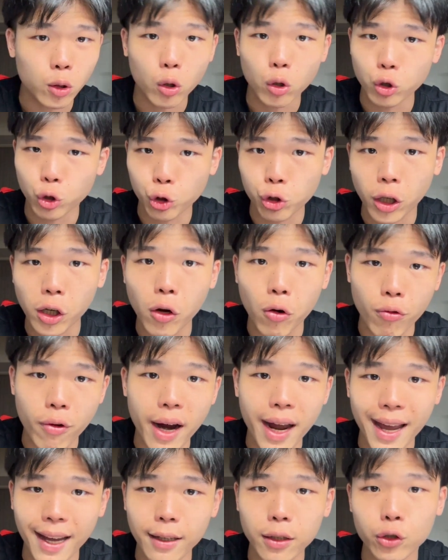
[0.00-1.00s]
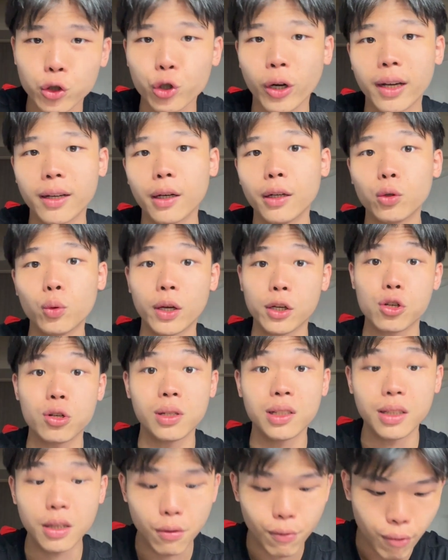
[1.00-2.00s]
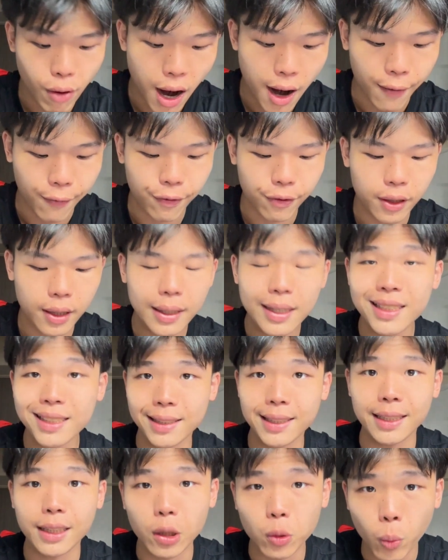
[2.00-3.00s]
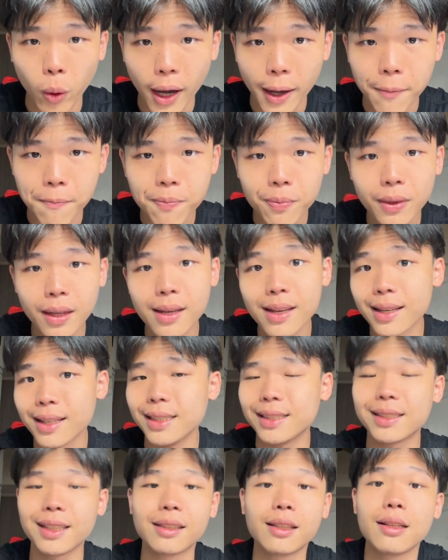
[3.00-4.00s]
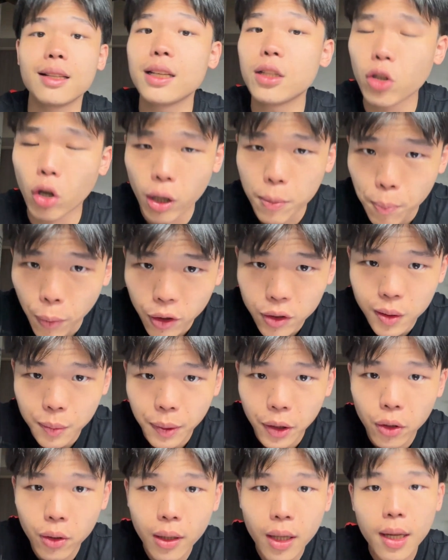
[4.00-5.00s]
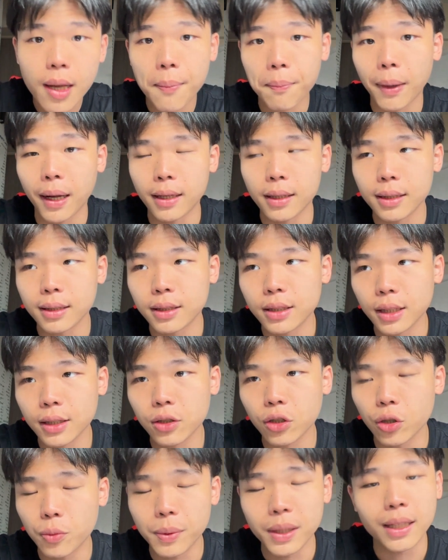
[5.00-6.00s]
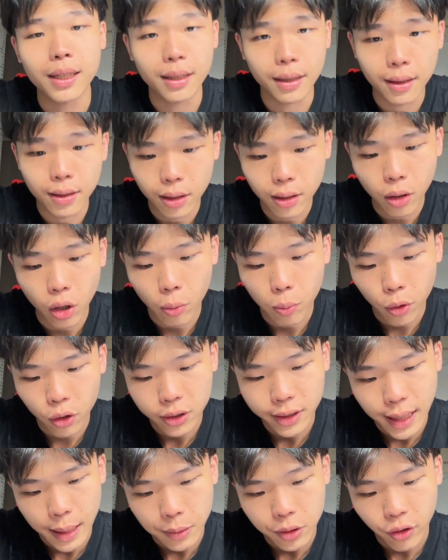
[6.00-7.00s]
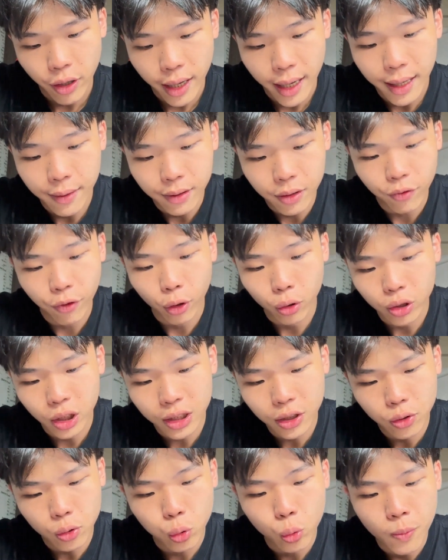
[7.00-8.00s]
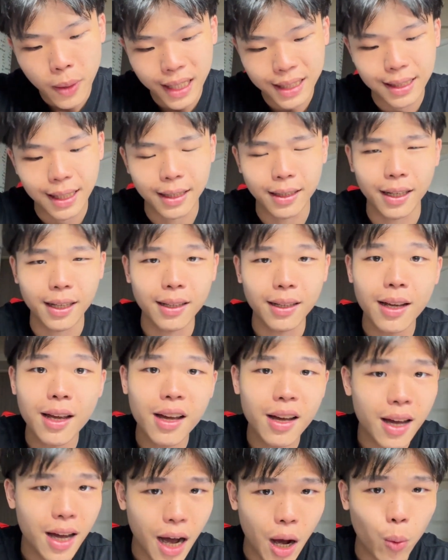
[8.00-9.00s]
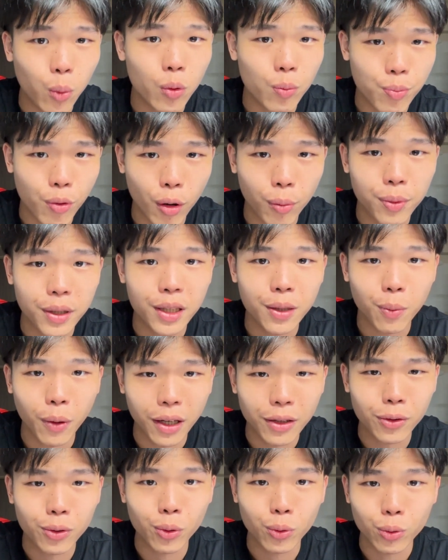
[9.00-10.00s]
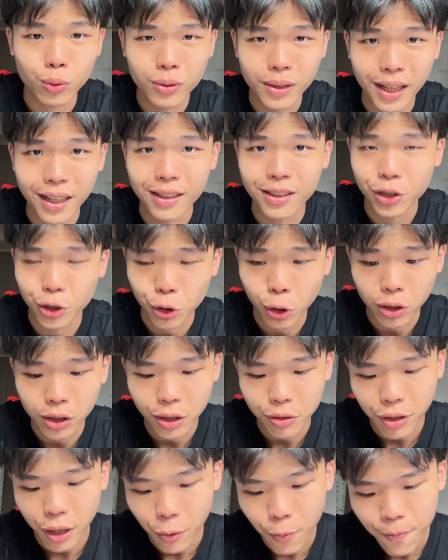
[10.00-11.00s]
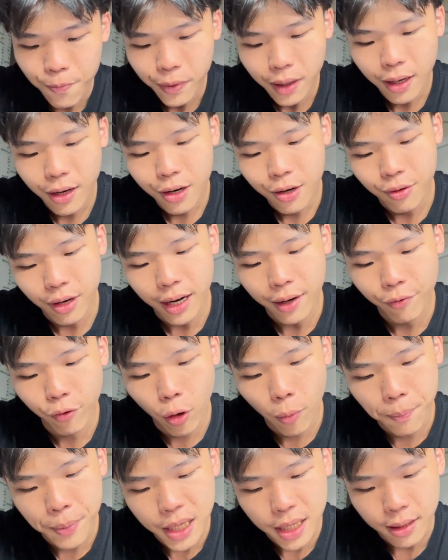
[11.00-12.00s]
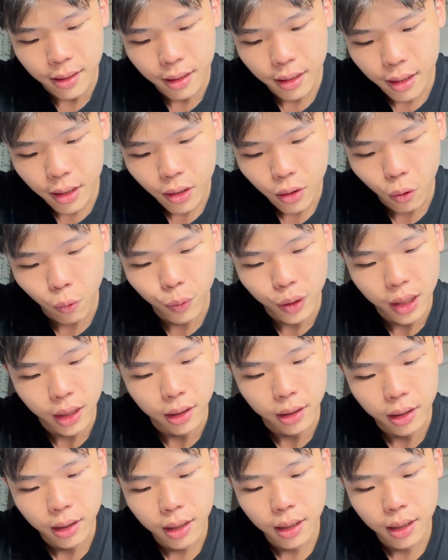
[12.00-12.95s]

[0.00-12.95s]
construct your right angle triangle to actually derive secant y. It's certainly not impossible, but it's just going to be a lot more steps, right? And for just 2 marks like that, I would probably want to take the shorter route, right? For B, over here.